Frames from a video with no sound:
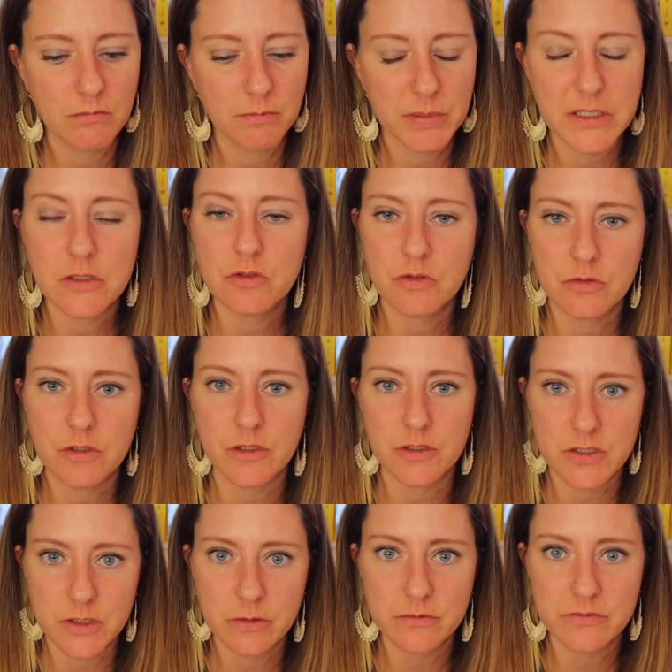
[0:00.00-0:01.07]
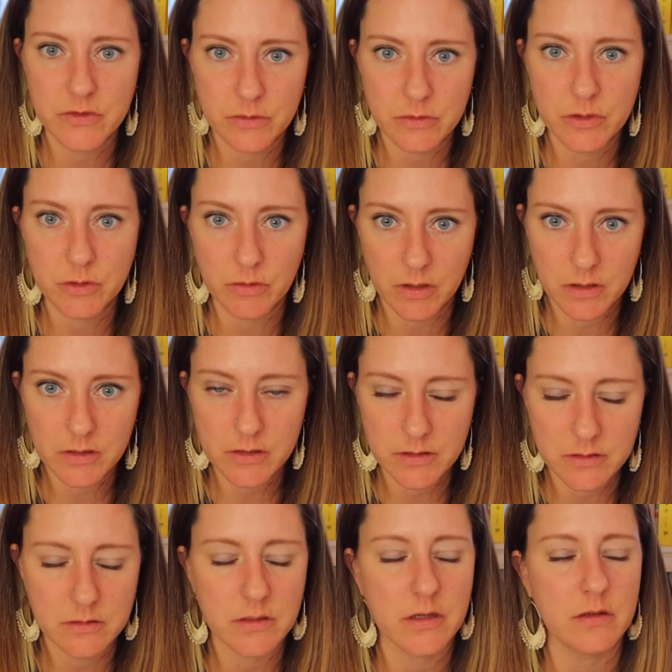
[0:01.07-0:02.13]
being true to yourself and who you are
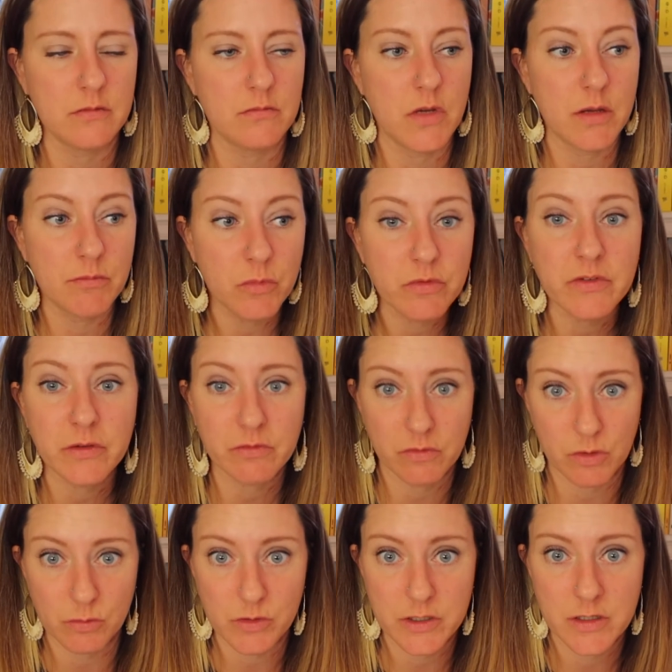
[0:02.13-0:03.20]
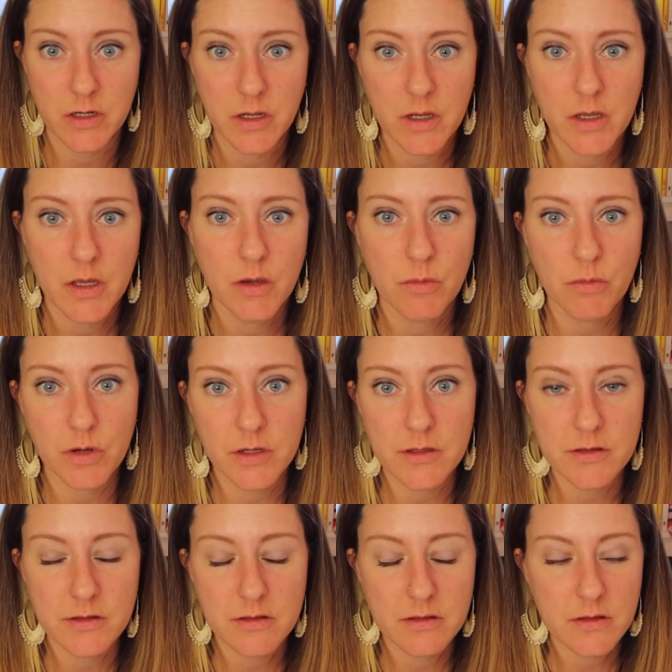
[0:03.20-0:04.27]
and moving forward
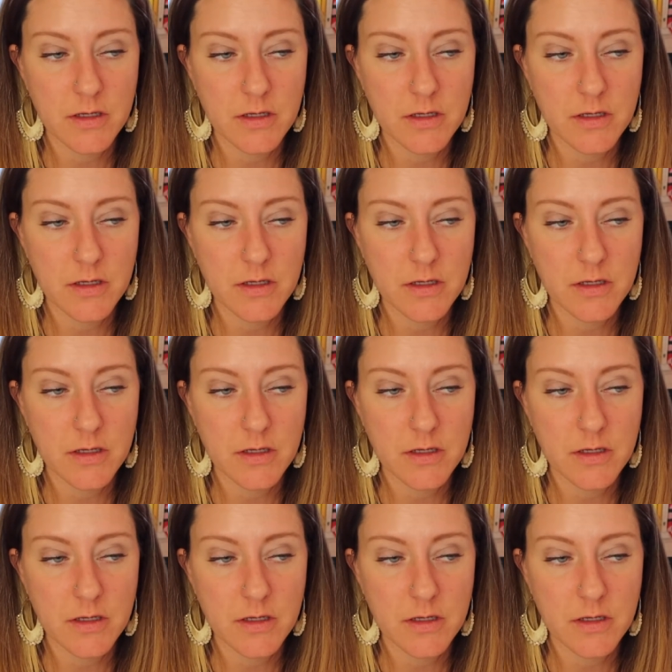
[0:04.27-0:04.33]
with